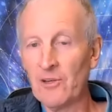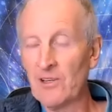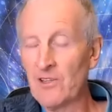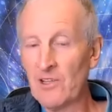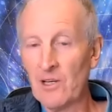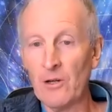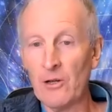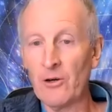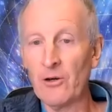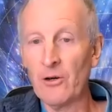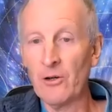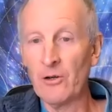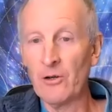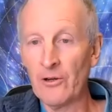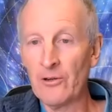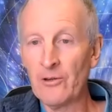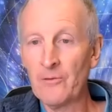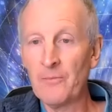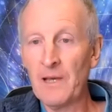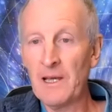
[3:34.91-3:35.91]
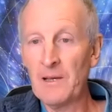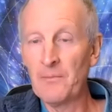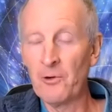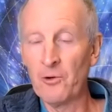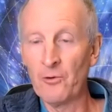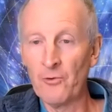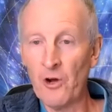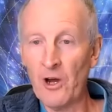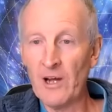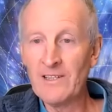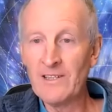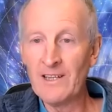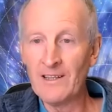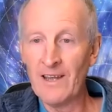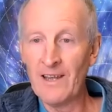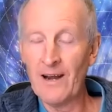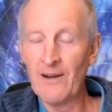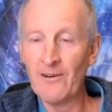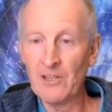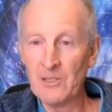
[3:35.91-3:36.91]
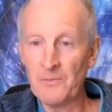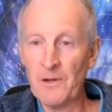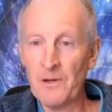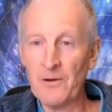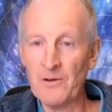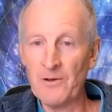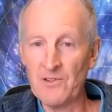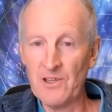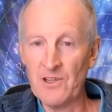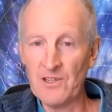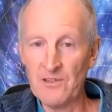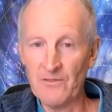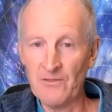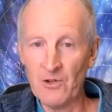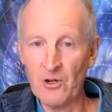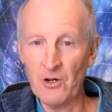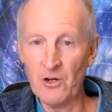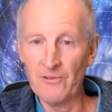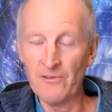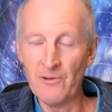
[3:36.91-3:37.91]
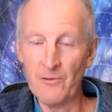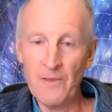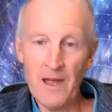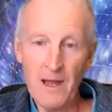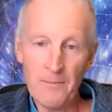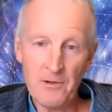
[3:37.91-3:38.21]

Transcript: It's a lot, a load of people writing their experiences of God from their